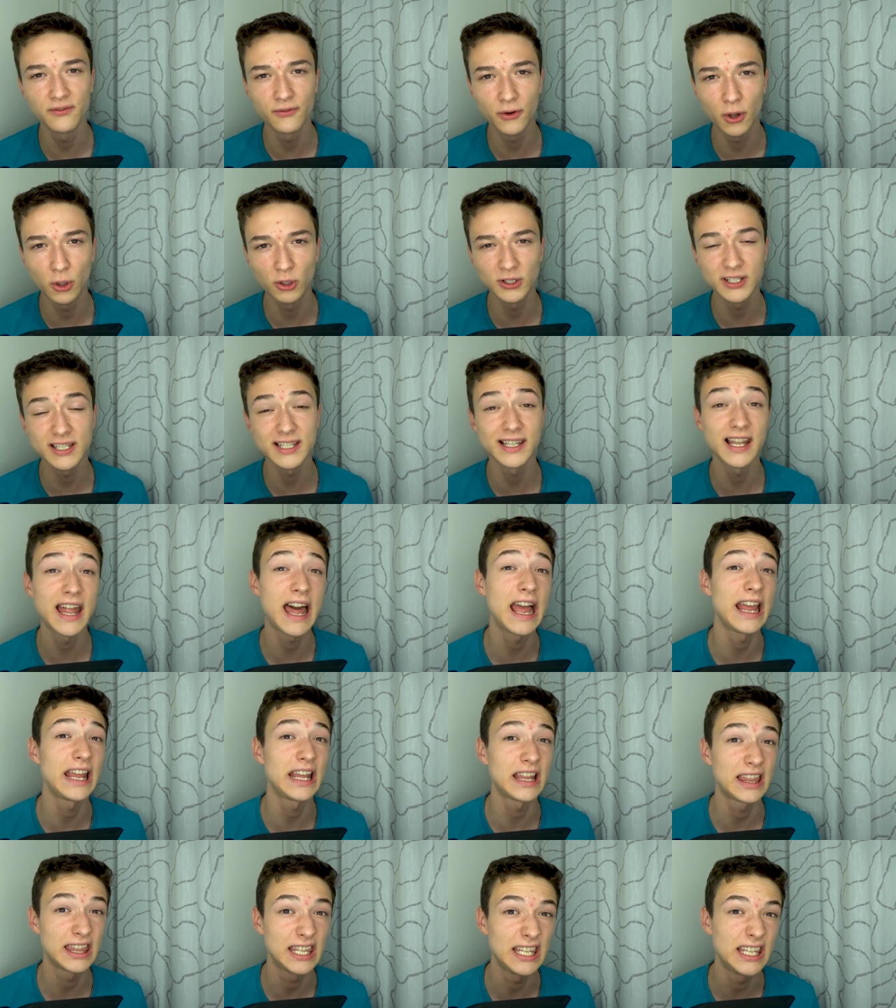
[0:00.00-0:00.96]
volts
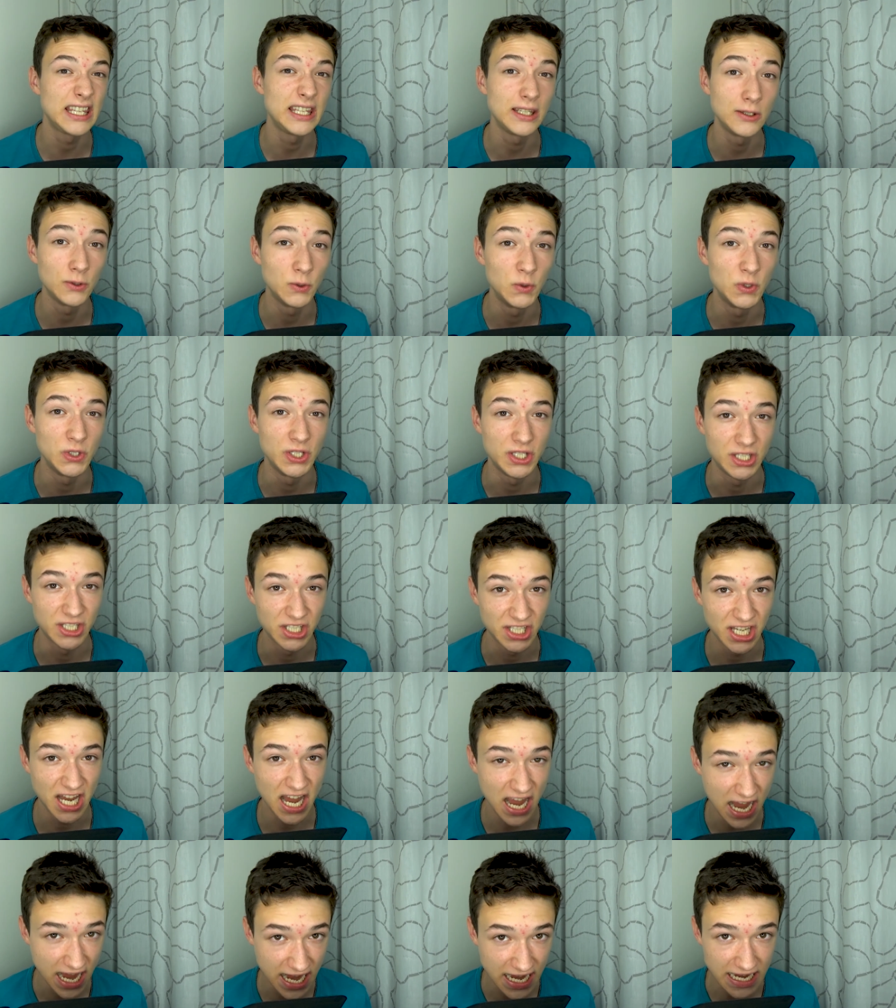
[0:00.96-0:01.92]
like the
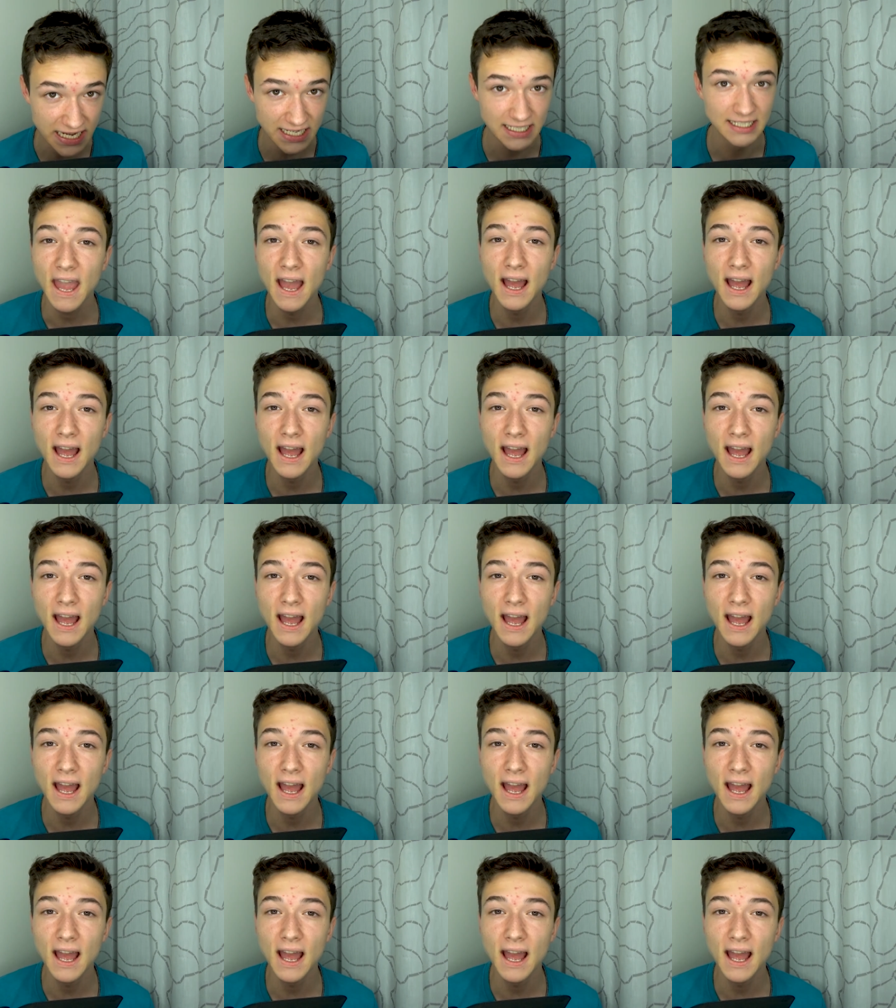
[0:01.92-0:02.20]
USA.